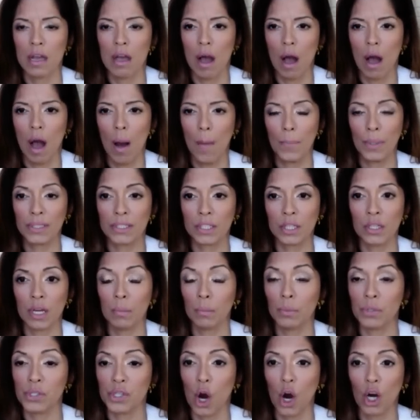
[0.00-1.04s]
But the
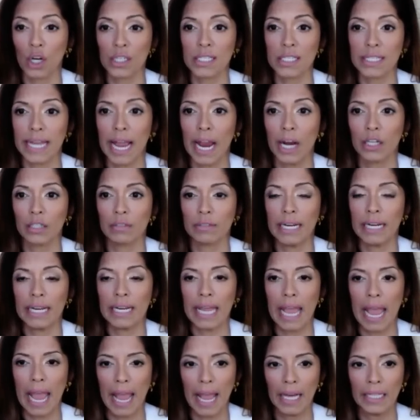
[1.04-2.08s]
numbers are
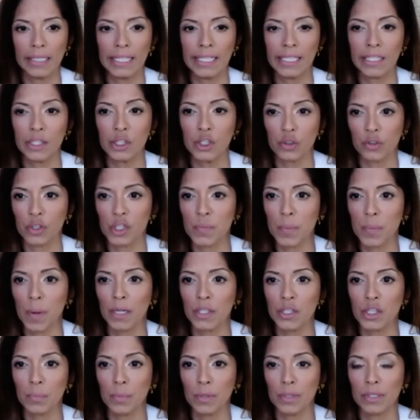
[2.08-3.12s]
staggering, and it is your
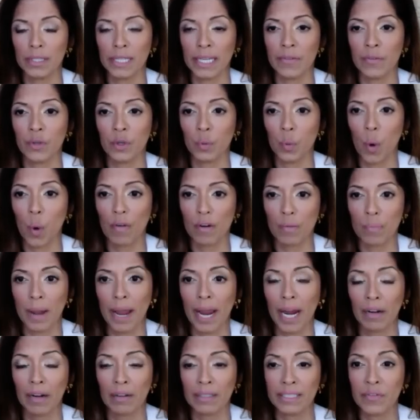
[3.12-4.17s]
responsibility if you are a
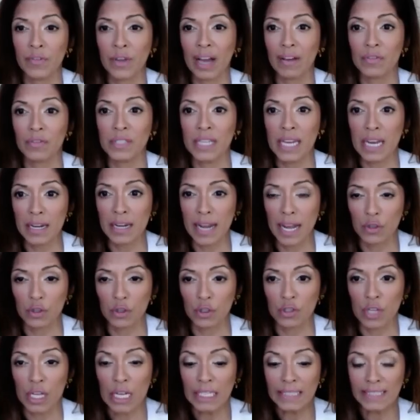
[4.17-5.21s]
parent, if you have teenagers,